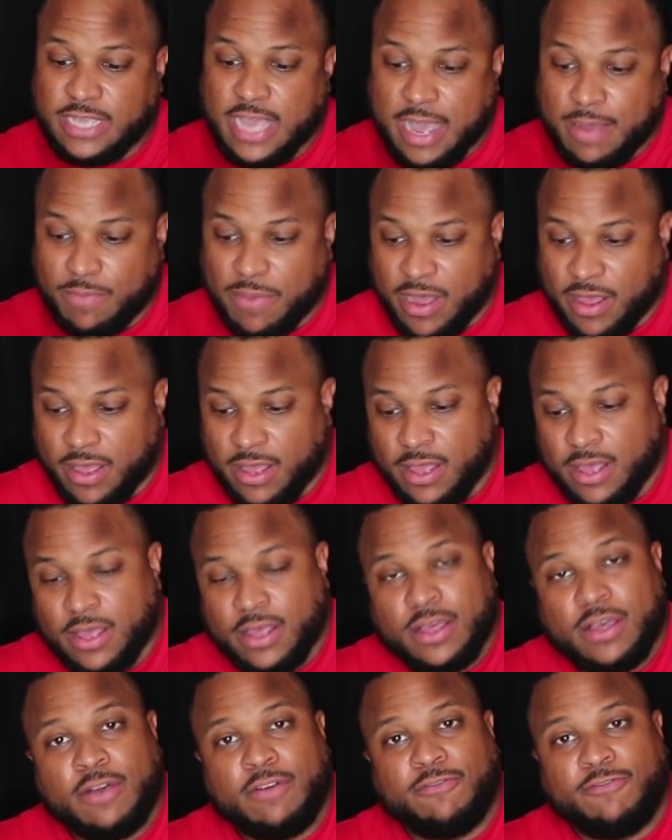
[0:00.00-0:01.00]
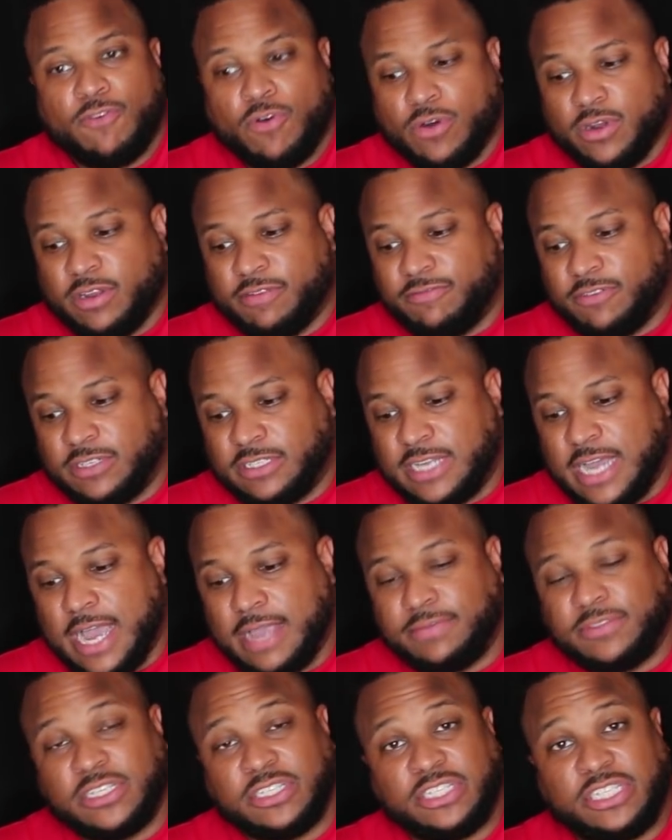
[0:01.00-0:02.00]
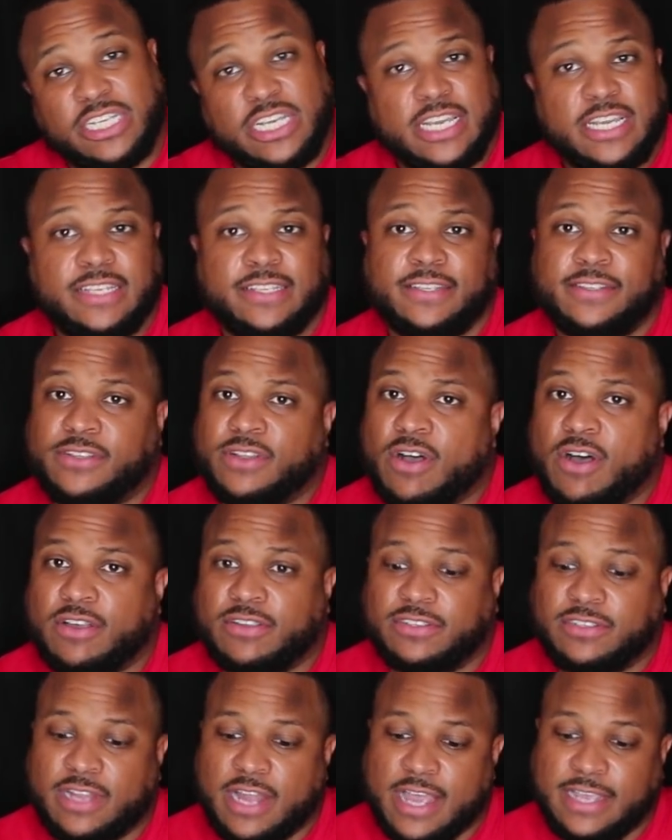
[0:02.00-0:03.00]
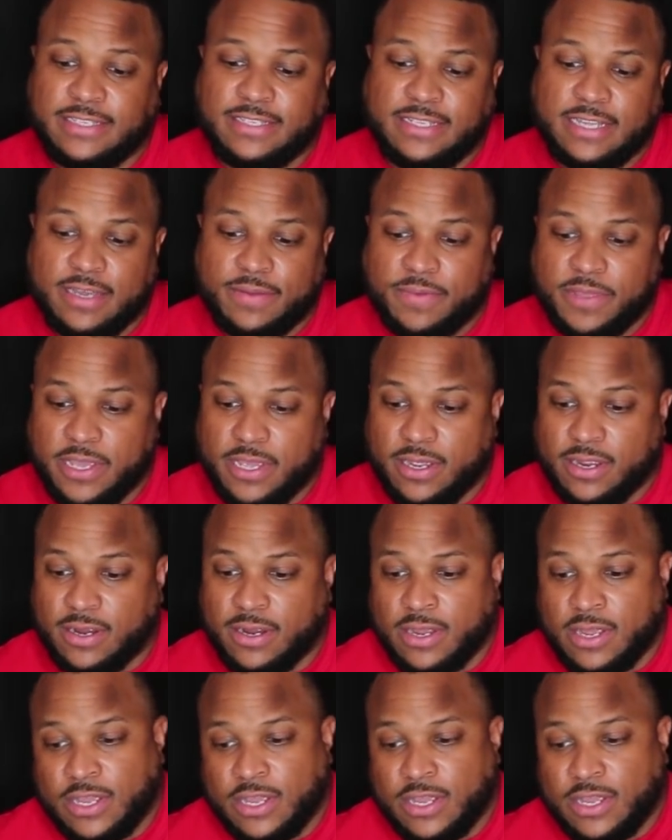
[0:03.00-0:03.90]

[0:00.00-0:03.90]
Got my 4 different types of cheeses all sliced up here.